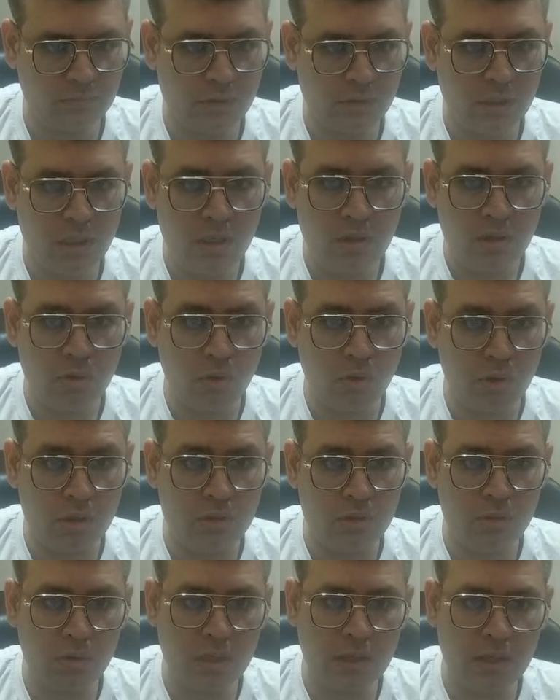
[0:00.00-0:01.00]
No,
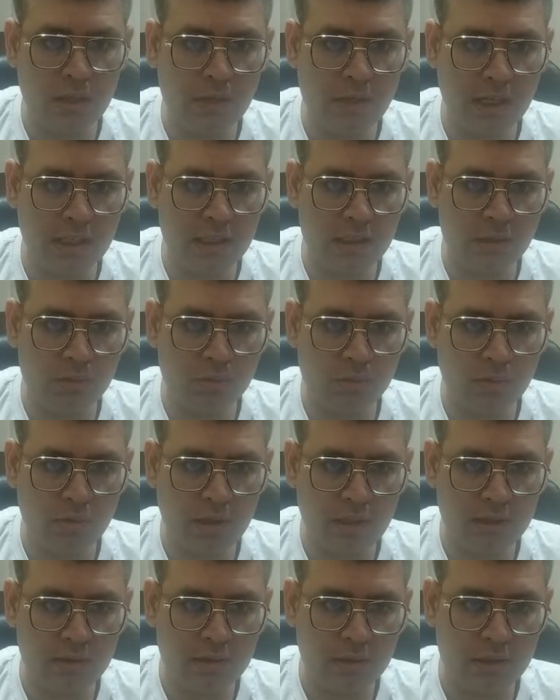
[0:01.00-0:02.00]
you give the key
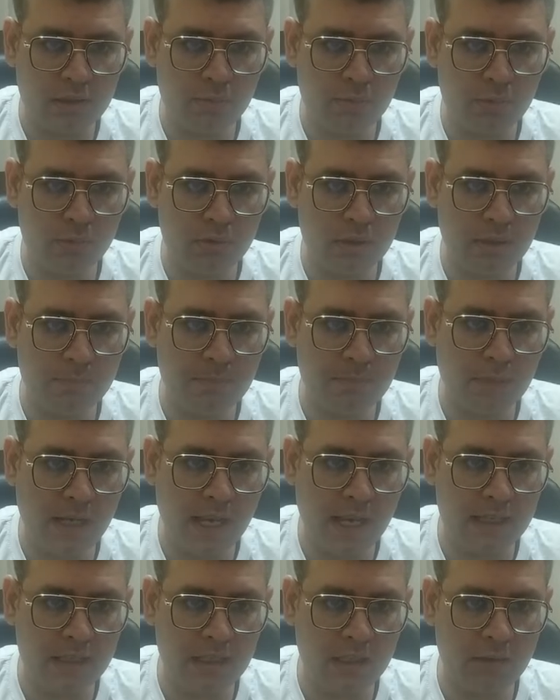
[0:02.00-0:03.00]
squares. If you see
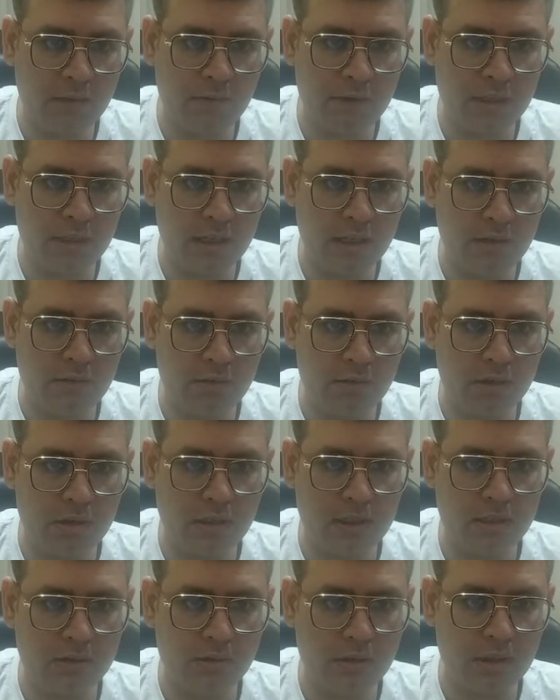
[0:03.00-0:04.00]
black king will control
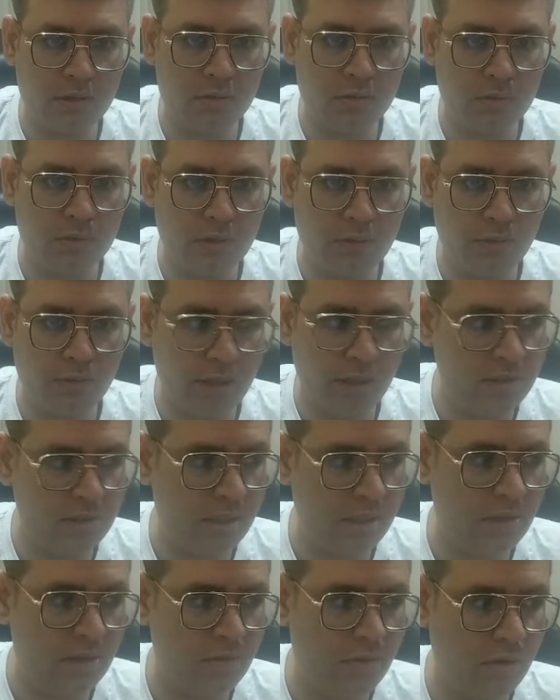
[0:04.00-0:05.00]
these key squares. First
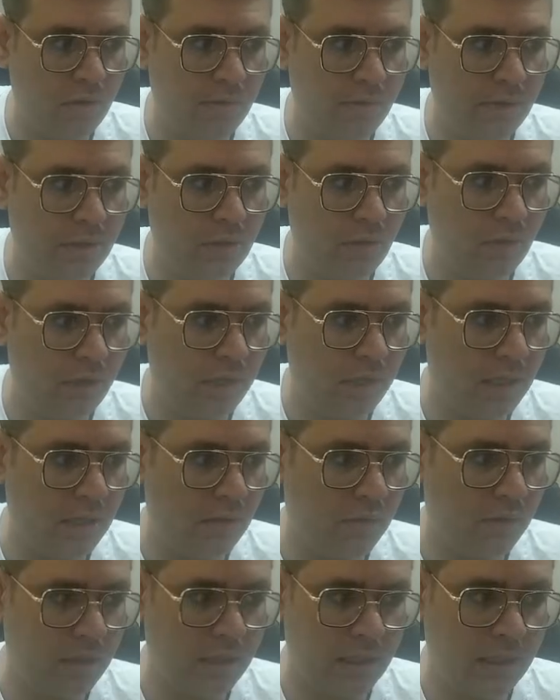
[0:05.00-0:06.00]
control with your king
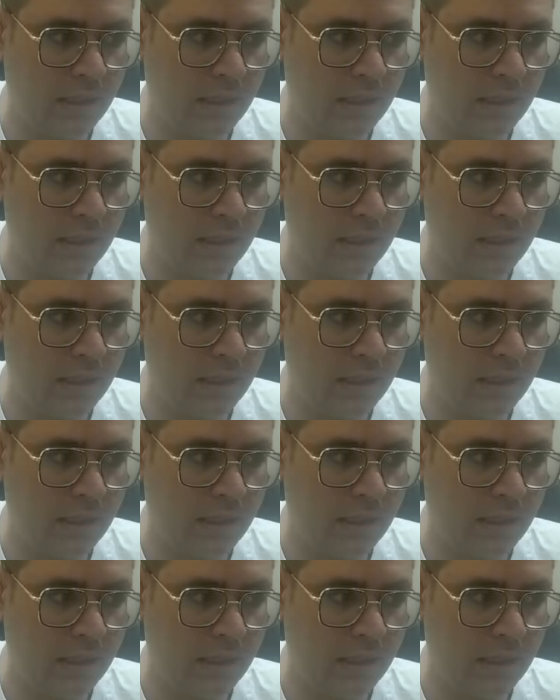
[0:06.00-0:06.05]
only.